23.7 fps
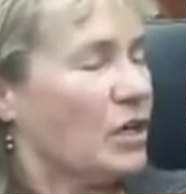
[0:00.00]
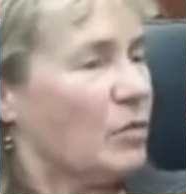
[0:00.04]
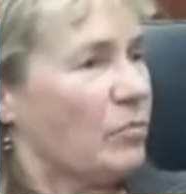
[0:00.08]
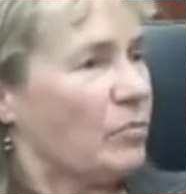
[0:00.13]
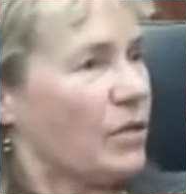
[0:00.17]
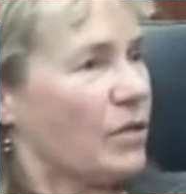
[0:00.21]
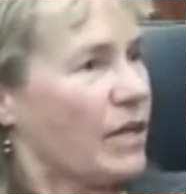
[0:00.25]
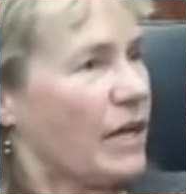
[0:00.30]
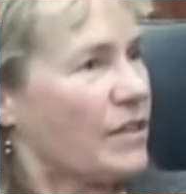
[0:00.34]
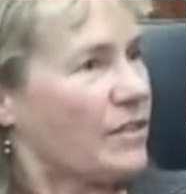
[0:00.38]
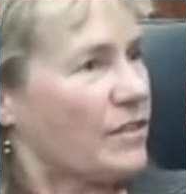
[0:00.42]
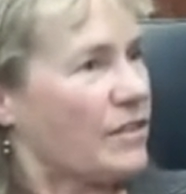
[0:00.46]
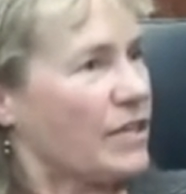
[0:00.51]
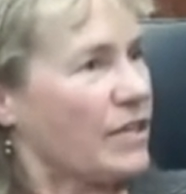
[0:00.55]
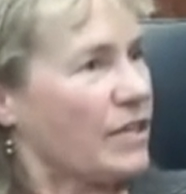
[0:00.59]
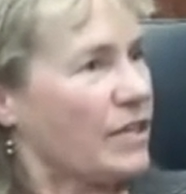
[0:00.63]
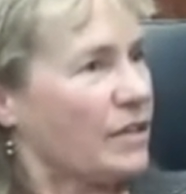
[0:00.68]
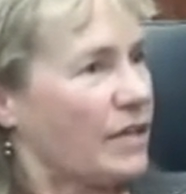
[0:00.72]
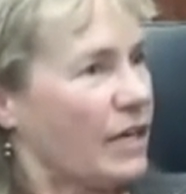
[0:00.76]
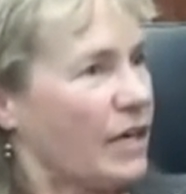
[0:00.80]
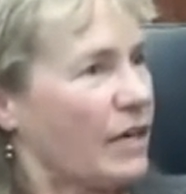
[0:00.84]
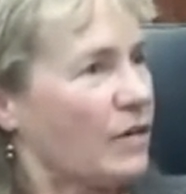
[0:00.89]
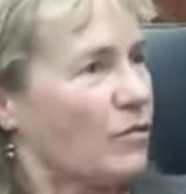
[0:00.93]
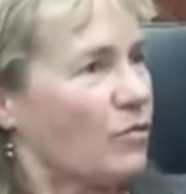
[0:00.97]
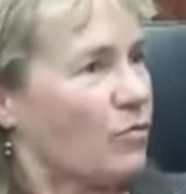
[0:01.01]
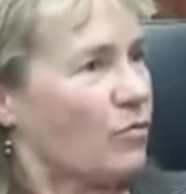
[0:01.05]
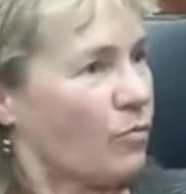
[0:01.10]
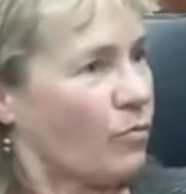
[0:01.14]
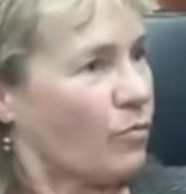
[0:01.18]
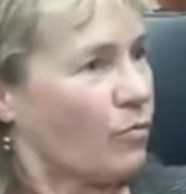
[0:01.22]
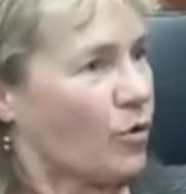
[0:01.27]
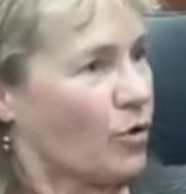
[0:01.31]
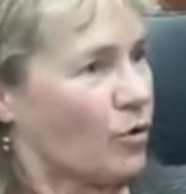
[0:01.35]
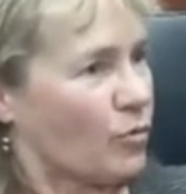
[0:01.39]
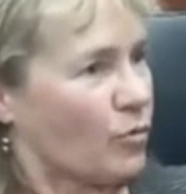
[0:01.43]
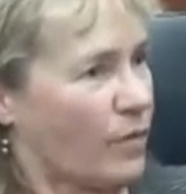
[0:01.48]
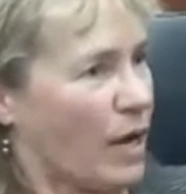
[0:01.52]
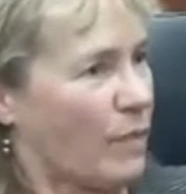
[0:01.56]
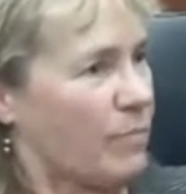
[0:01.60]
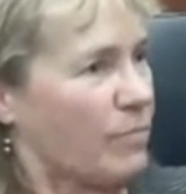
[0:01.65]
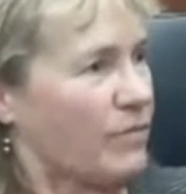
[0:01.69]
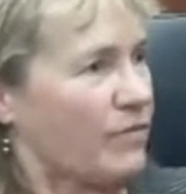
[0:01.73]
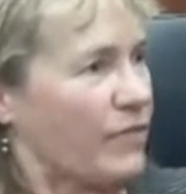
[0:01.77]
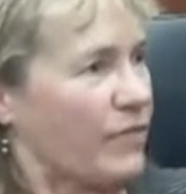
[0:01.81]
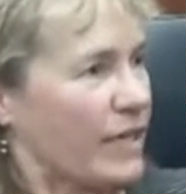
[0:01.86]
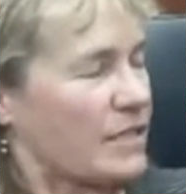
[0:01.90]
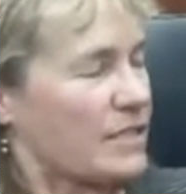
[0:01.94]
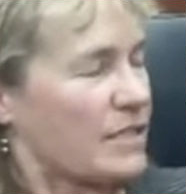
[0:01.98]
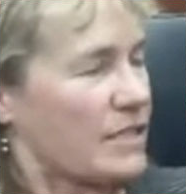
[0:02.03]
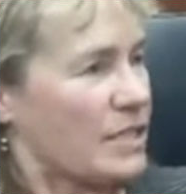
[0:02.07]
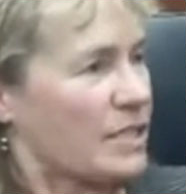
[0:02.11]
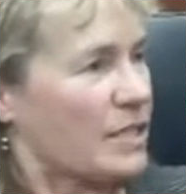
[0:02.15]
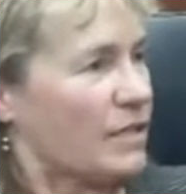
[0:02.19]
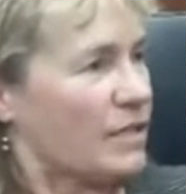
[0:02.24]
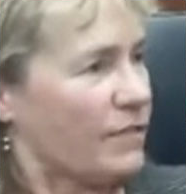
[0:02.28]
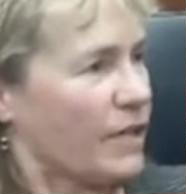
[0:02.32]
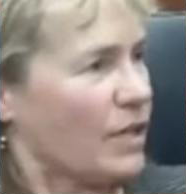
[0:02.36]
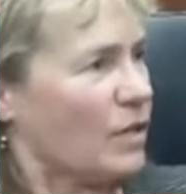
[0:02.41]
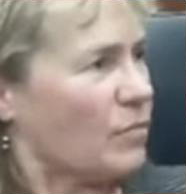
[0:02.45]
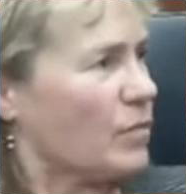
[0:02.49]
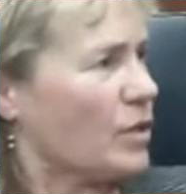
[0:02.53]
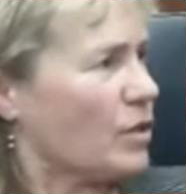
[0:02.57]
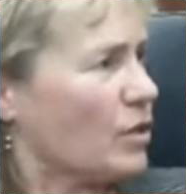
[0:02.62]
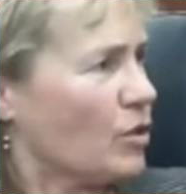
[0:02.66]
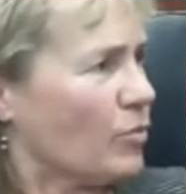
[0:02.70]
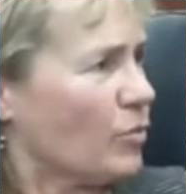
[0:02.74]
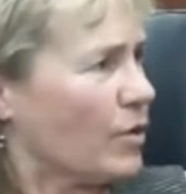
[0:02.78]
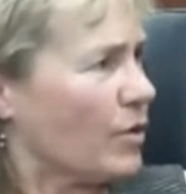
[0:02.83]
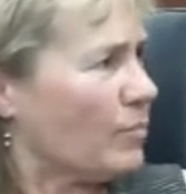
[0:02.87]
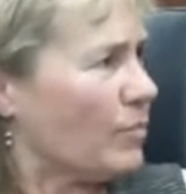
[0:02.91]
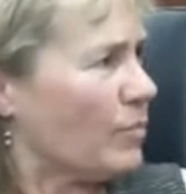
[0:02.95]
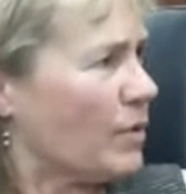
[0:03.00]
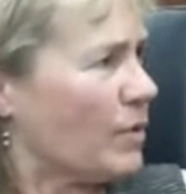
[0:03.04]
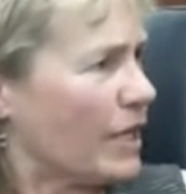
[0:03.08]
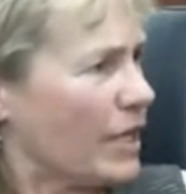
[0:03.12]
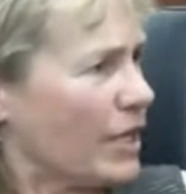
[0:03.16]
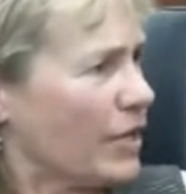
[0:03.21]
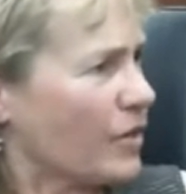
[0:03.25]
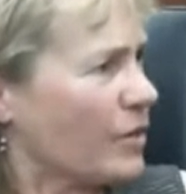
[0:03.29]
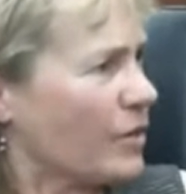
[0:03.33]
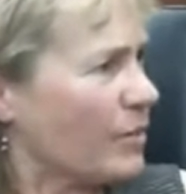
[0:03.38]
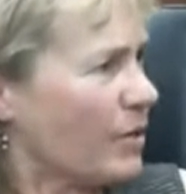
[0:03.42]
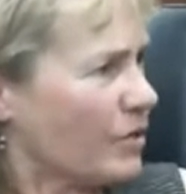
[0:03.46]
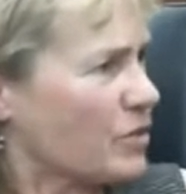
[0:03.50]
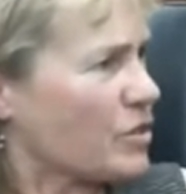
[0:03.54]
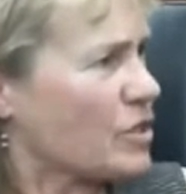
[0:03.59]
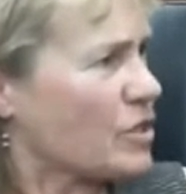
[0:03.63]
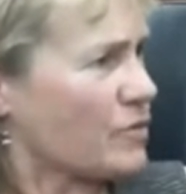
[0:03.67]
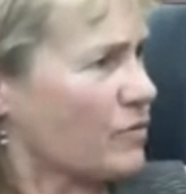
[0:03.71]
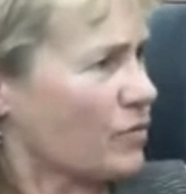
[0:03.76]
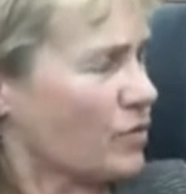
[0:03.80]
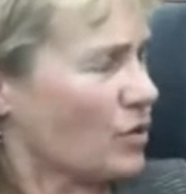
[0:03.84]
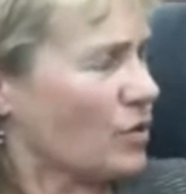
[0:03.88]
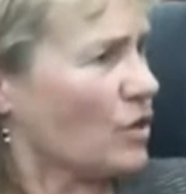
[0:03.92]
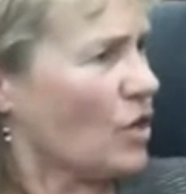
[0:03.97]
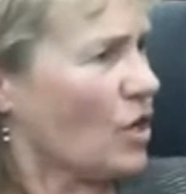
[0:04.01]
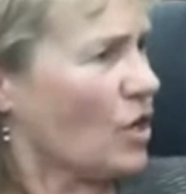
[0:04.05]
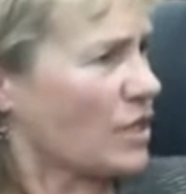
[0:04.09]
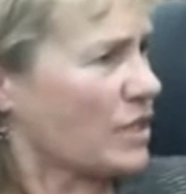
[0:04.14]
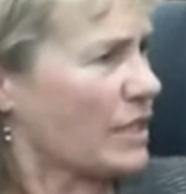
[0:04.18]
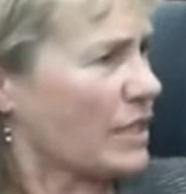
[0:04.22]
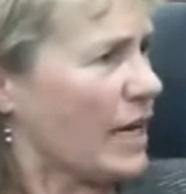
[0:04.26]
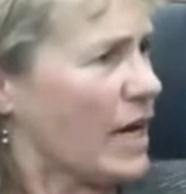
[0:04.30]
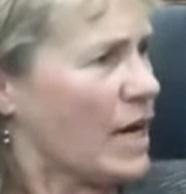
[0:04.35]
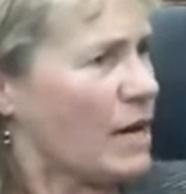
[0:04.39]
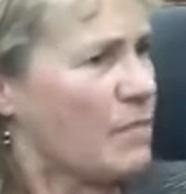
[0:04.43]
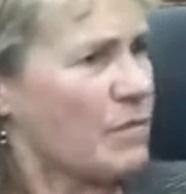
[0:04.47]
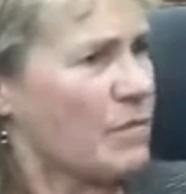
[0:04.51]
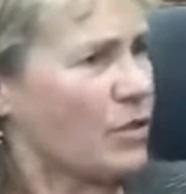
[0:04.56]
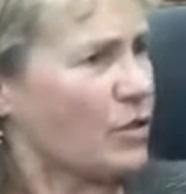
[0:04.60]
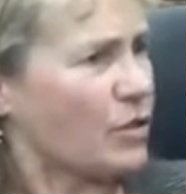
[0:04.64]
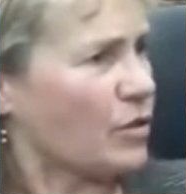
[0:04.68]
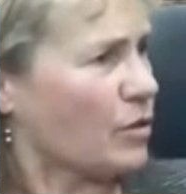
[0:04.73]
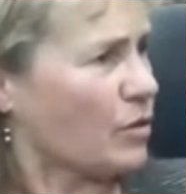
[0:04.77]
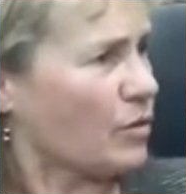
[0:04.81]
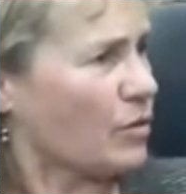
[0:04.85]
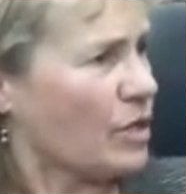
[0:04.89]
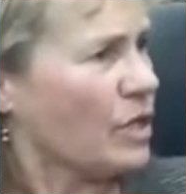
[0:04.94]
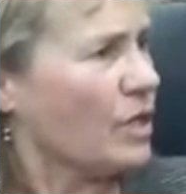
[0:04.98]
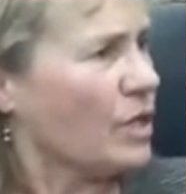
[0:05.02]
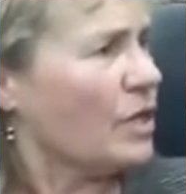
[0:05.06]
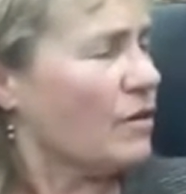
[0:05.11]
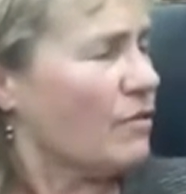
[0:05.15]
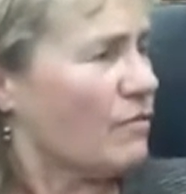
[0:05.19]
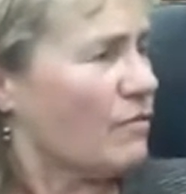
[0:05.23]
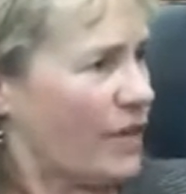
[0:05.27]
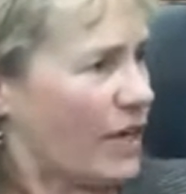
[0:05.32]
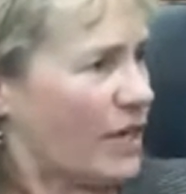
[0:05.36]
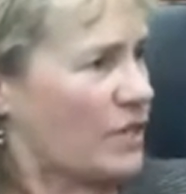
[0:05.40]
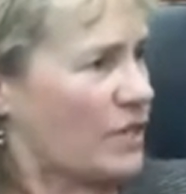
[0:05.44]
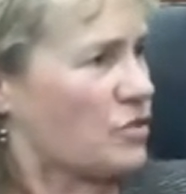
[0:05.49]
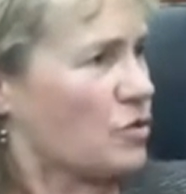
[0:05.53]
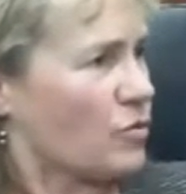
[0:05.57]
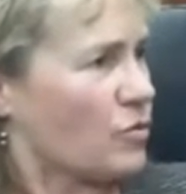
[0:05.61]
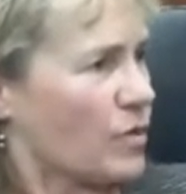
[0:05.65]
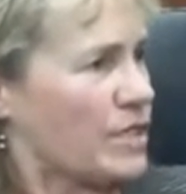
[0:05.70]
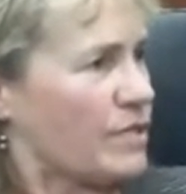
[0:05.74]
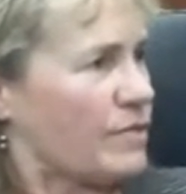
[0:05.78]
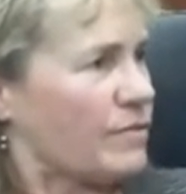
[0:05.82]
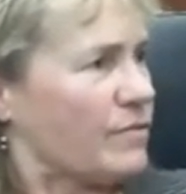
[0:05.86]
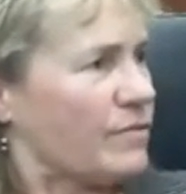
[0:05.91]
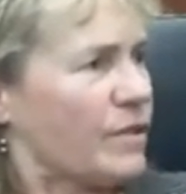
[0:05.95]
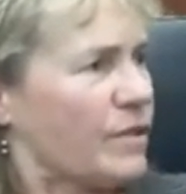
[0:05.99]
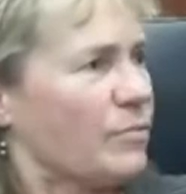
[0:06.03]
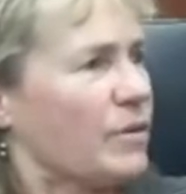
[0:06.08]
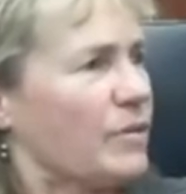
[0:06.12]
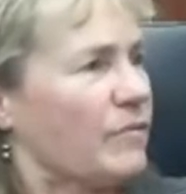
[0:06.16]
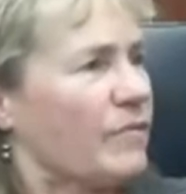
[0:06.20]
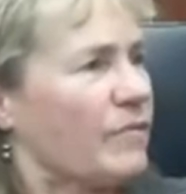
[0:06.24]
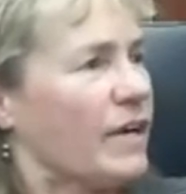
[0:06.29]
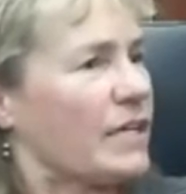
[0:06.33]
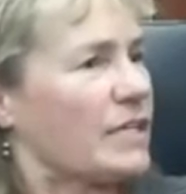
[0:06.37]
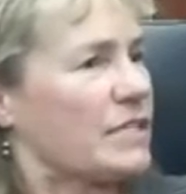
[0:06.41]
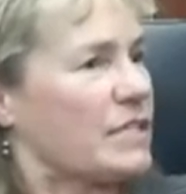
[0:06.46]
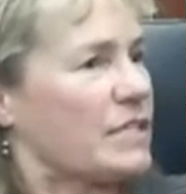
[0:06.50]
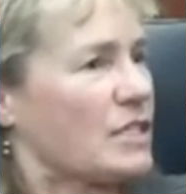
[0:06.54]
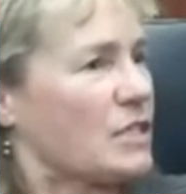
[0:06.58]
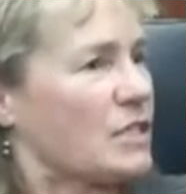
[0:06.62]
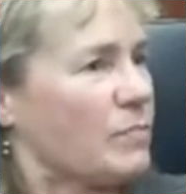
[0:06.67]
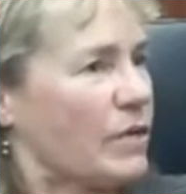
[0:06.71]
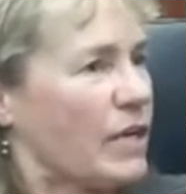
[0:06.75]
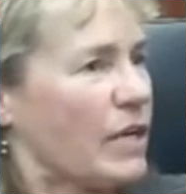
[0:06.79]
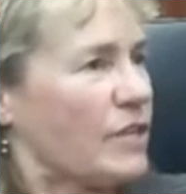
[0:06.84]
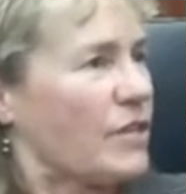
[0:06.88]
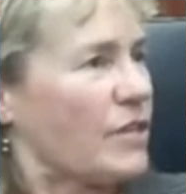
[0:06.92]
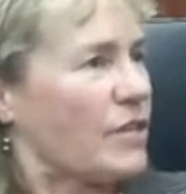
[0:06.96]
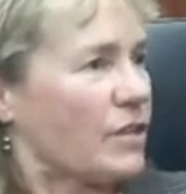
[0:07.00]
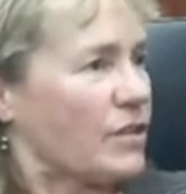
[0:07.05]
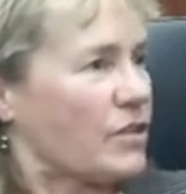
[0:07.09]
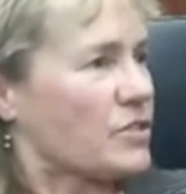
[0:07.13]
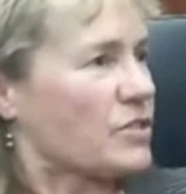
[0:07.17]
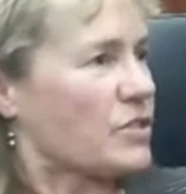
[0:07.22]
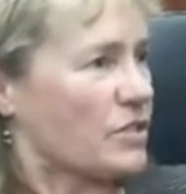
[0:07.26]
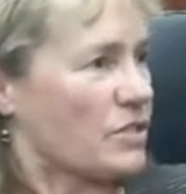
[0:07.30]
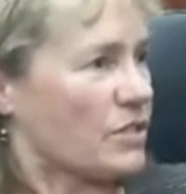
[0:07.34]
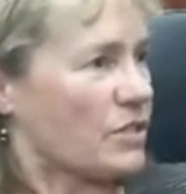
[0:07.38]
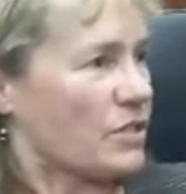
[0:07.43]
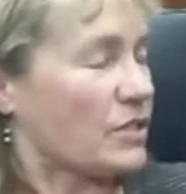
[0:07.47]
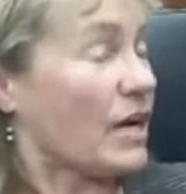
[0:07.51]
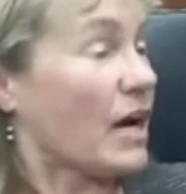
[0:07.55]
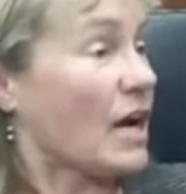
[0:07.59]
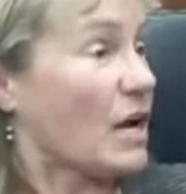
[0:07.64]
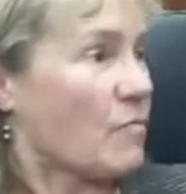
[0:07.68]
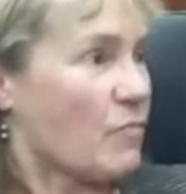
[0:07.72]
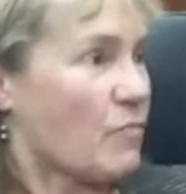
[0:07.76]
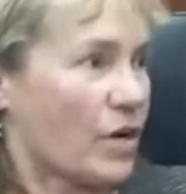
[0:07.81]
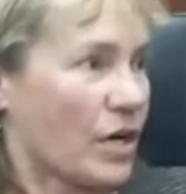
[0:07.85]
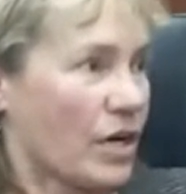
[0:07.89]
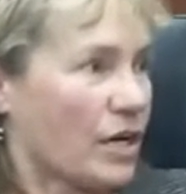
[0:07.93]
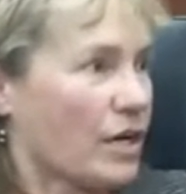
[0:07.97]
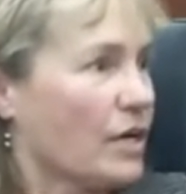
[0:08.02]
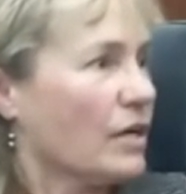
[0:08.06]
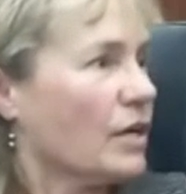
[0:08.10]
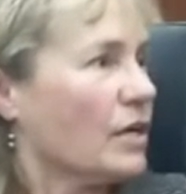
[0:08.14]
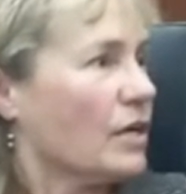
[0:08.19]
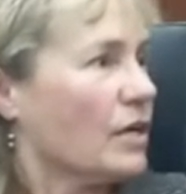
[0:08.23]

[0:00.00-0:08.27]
But I think that more rapid vaccine development, you know, we've been hearing about this for a long time, that there are faster ways of developing vaccines, but I think this is the time where